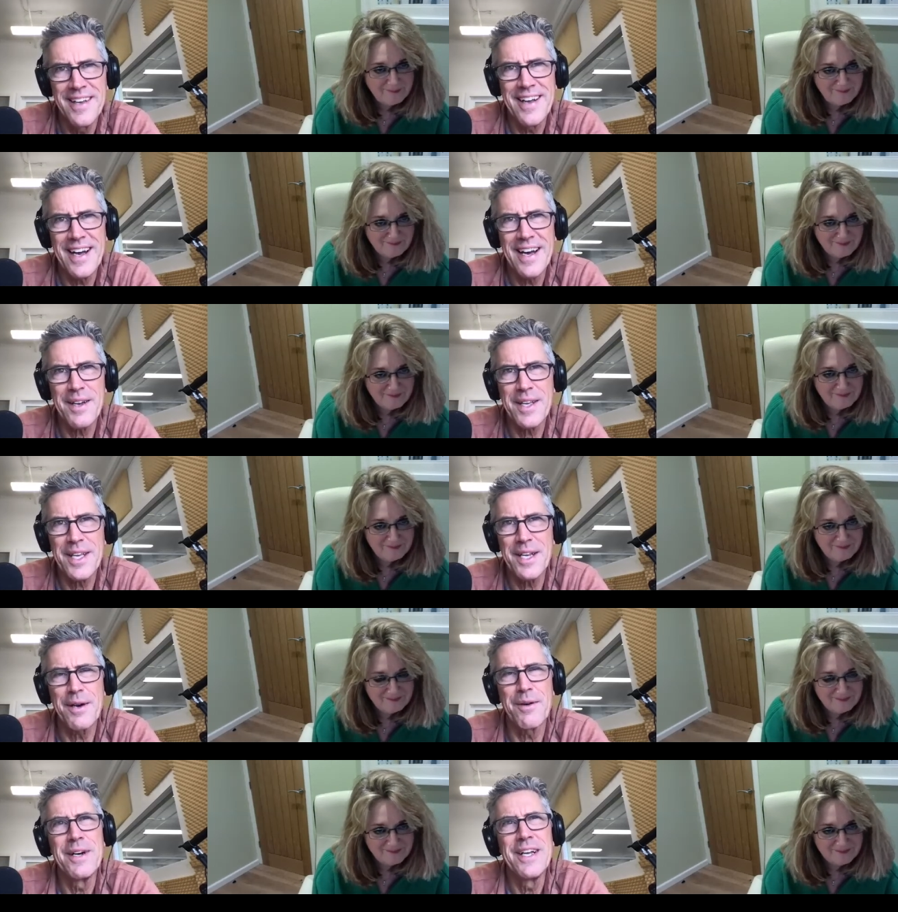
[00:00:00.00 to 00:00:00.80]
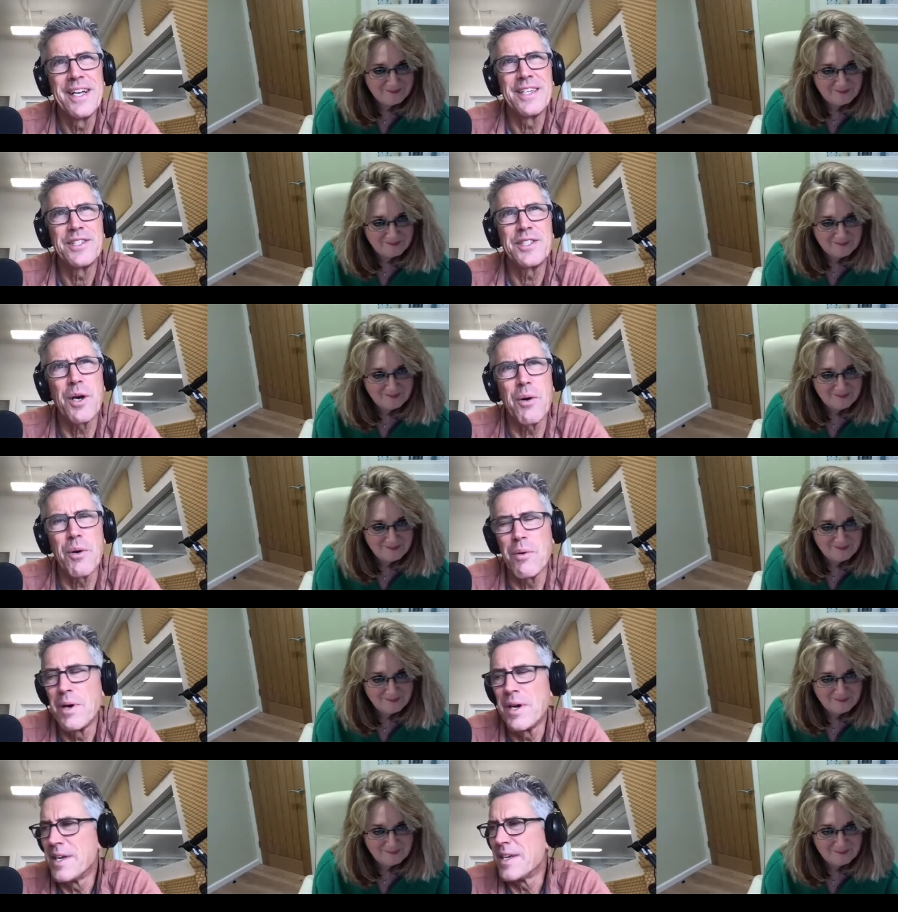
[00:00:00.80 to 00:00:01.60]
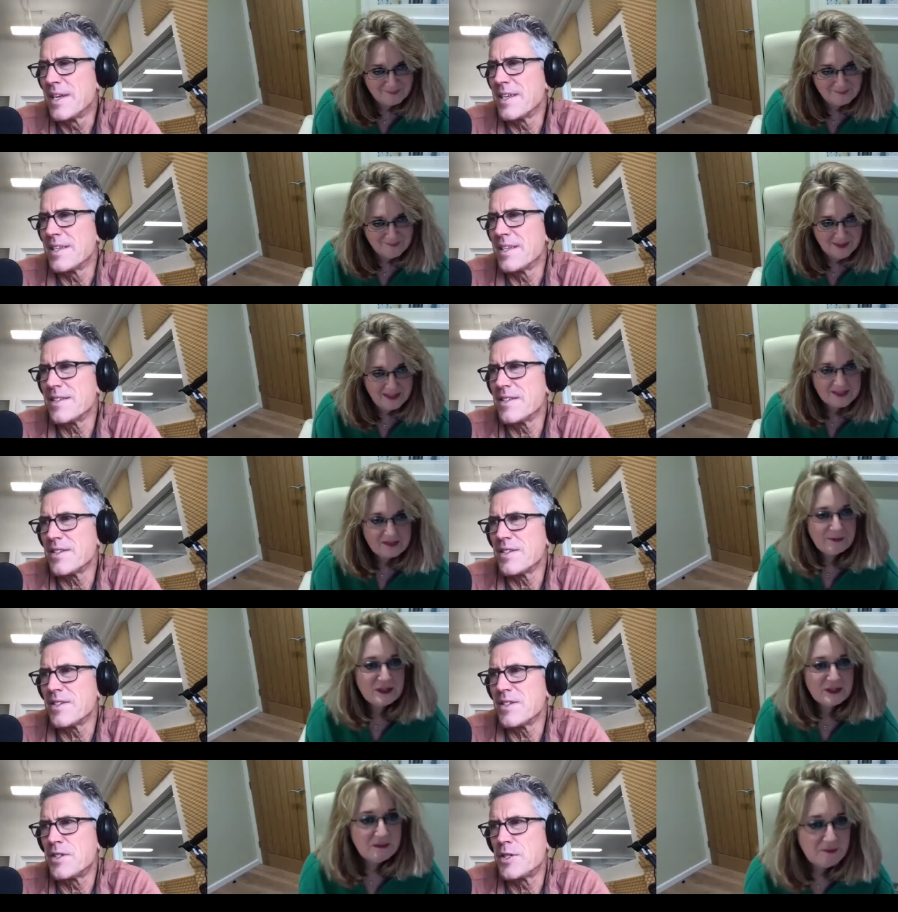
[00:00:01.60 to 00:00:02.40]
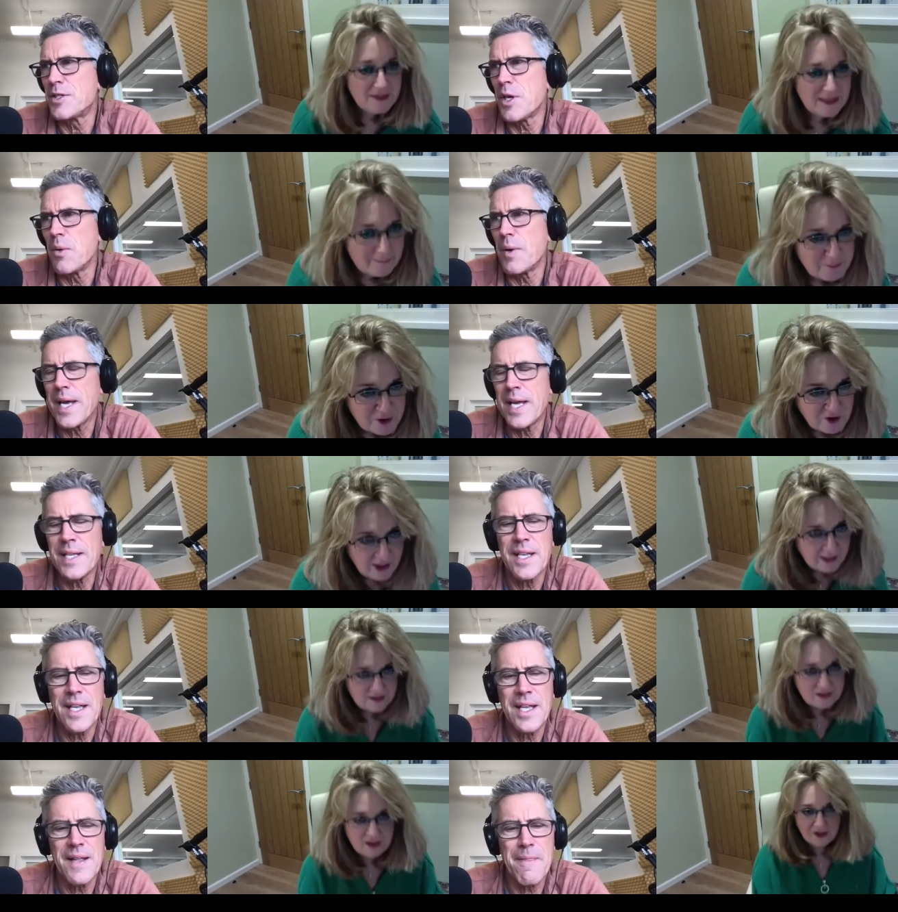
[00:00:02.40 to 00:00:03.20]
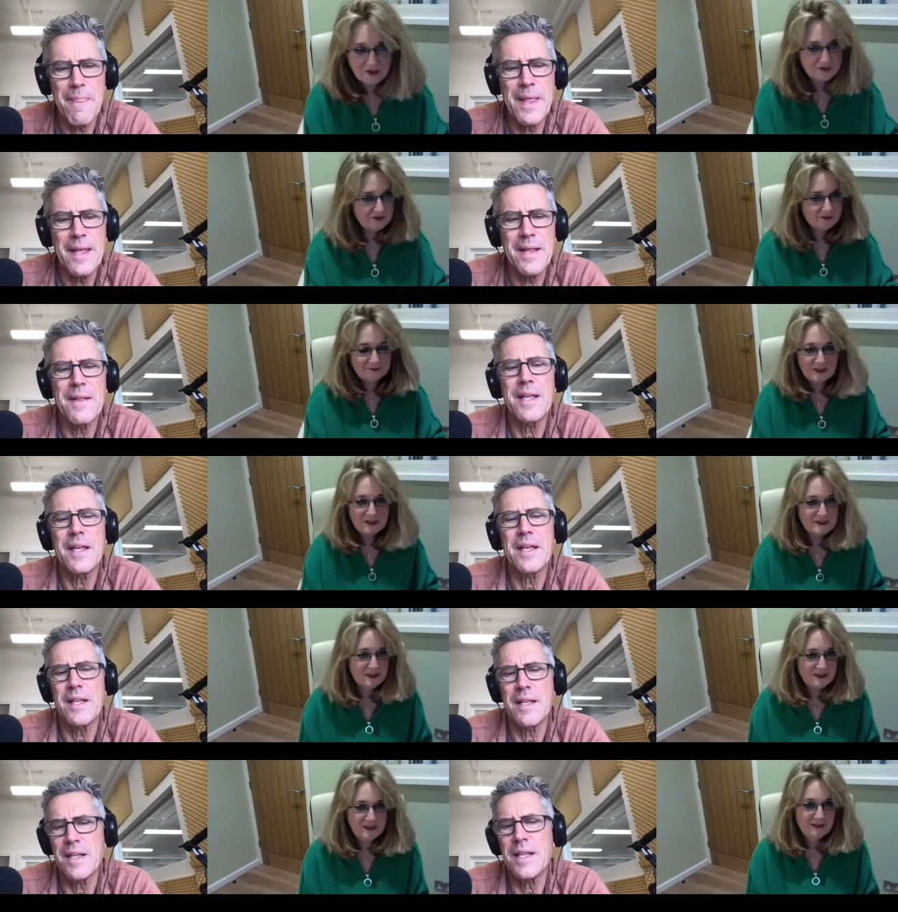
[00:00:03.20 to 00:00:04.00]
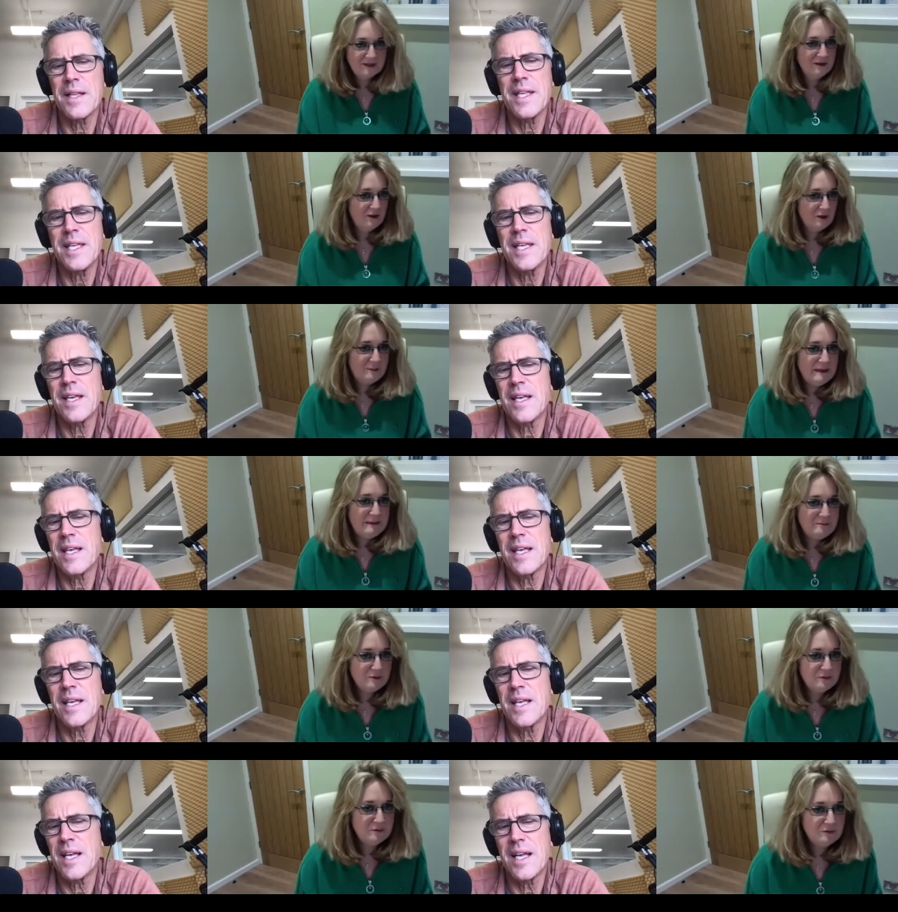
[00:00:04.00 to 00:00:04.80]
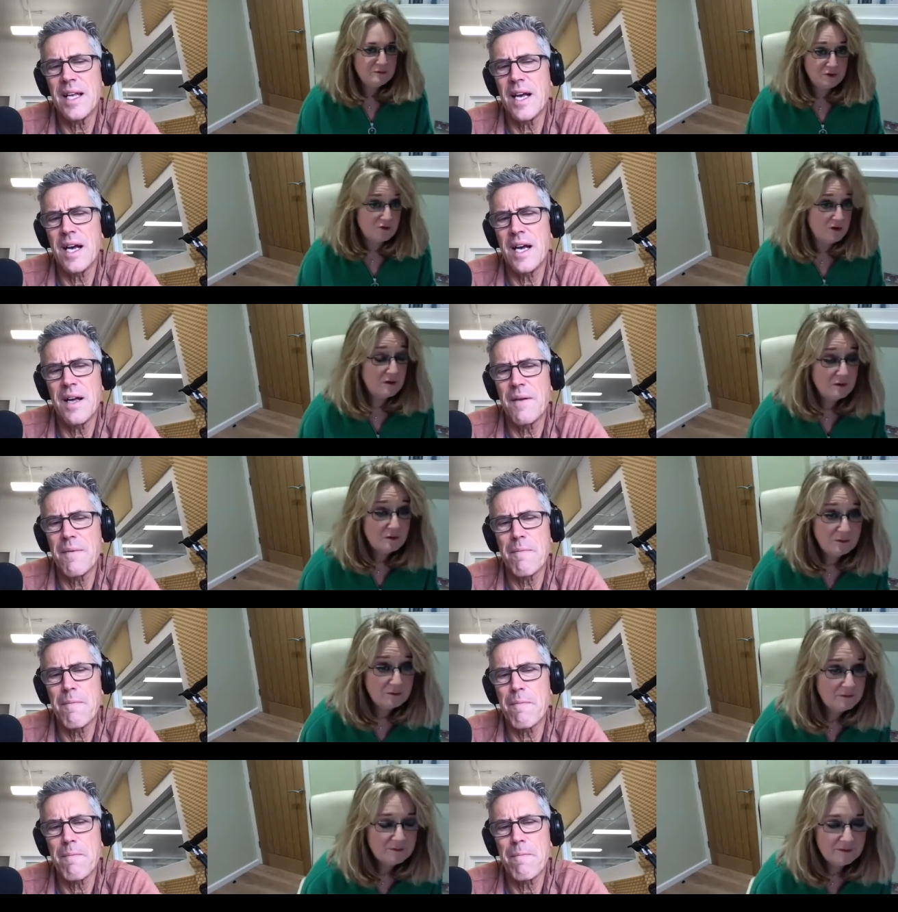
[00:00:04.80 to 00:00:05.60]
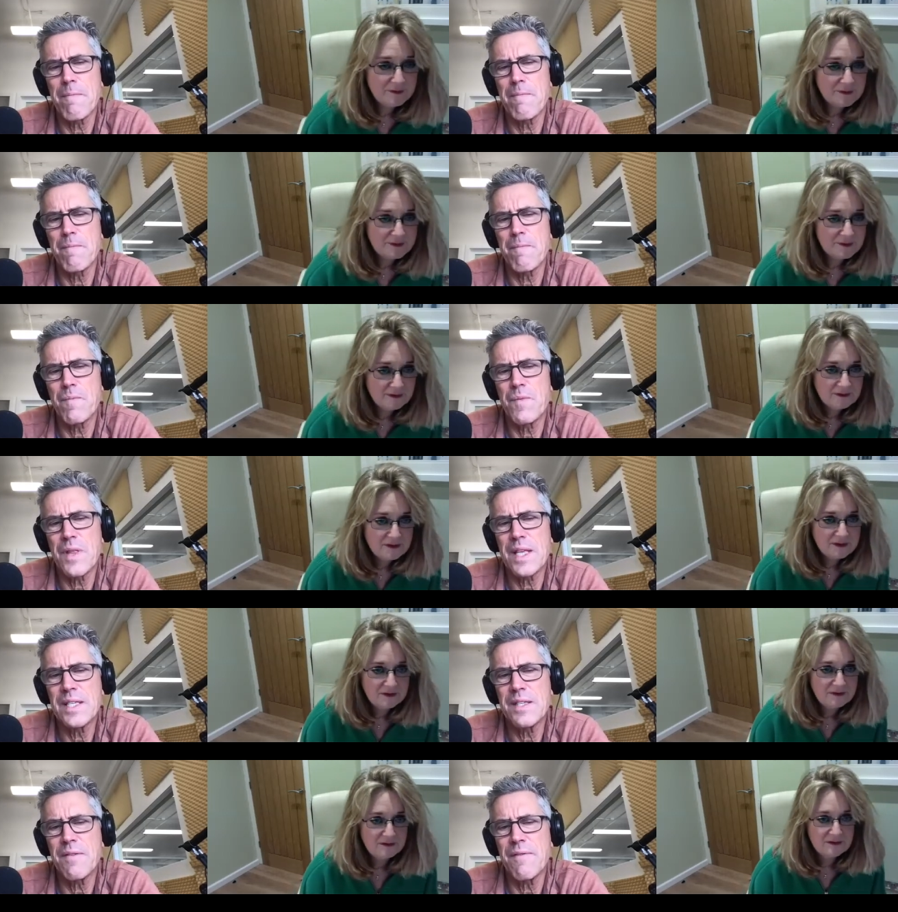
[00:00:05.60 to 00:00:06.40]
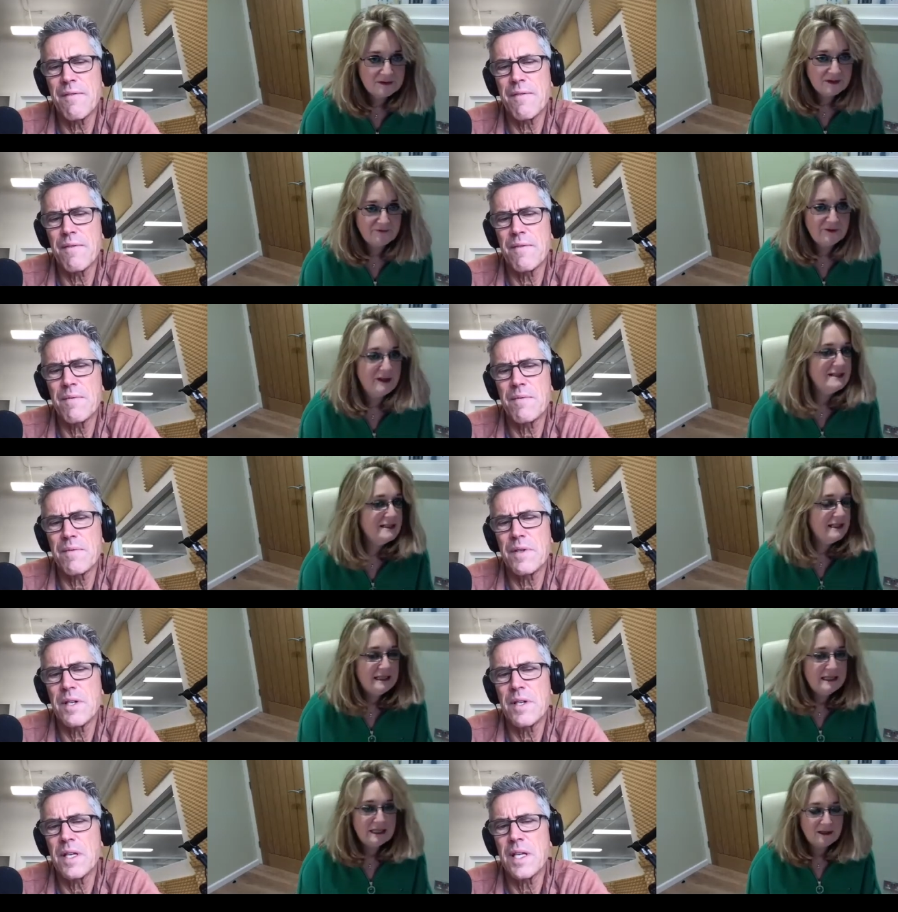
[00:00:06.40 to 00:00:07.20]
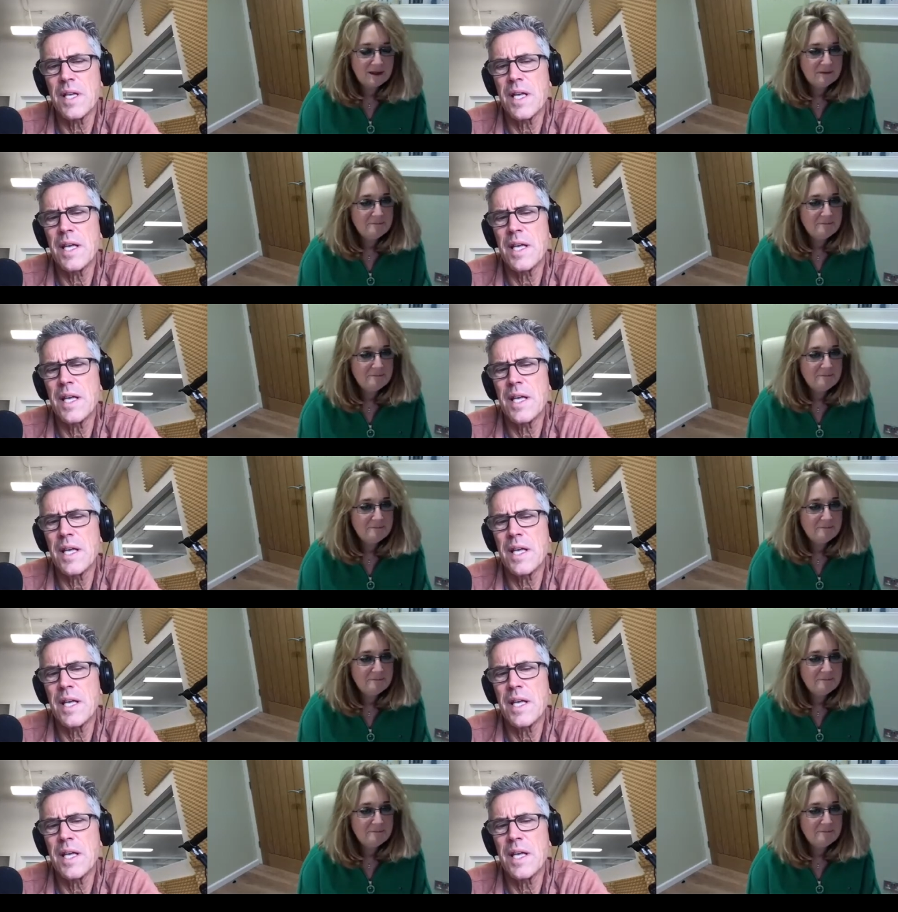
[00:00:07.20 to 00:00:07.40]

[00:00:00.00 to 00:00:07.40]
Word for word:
Speaker 1: how, you know, so.
Speaker 2: Yeah, especially so with abstract it, art, because I think a mm-hmm. lot of people struggle to, to, to find any kind of